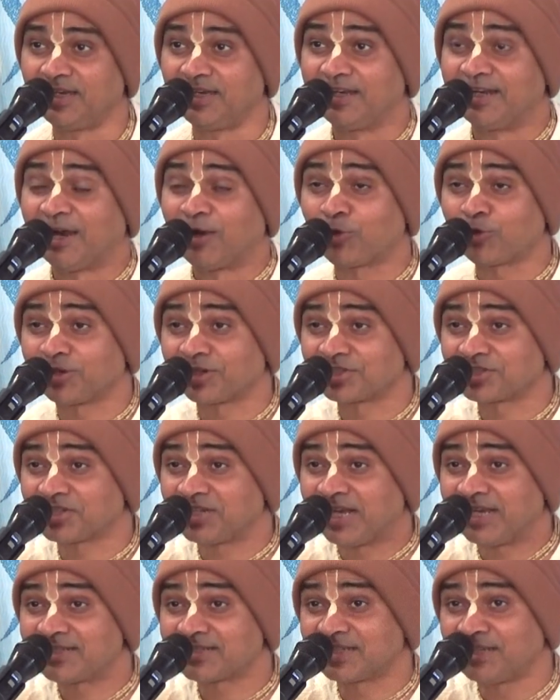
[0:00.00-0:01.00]
Now
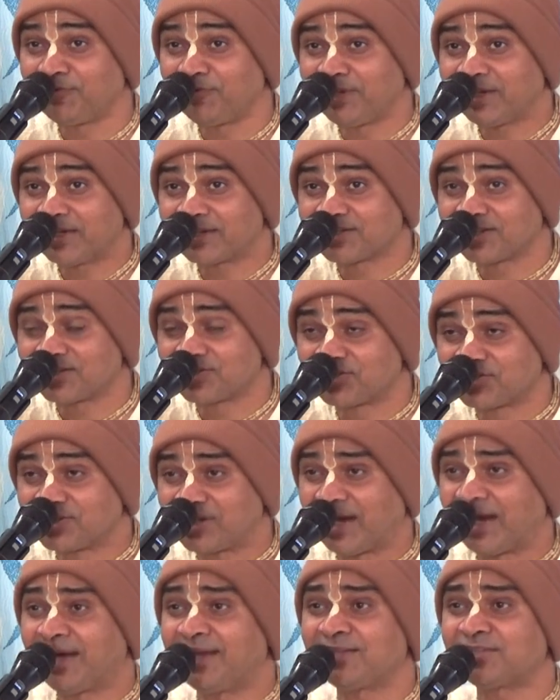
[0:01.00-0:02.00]
Krishna is giving us a
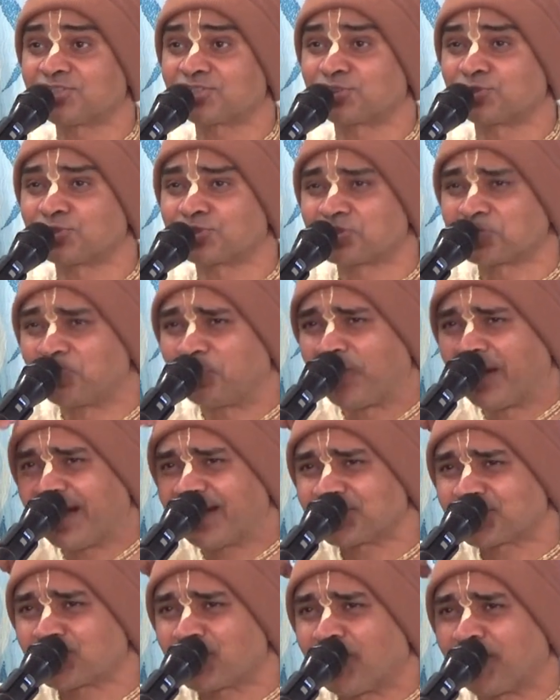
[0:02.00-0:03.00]
chance to
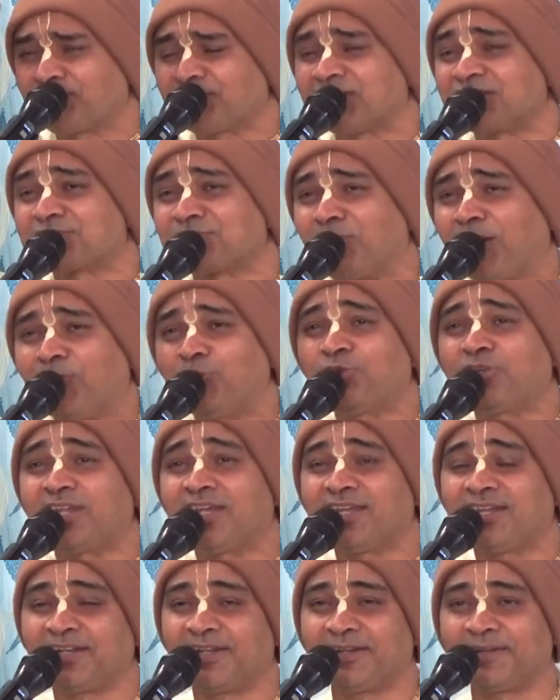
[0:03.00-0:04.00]
smash off this
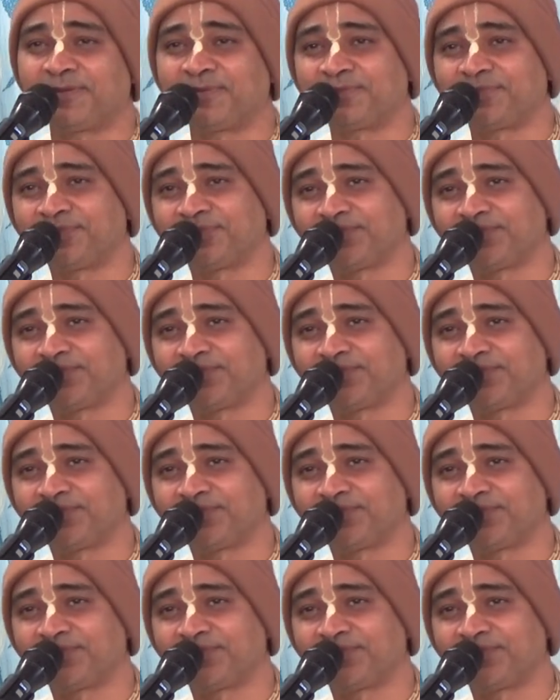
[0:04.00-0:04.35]
mountain.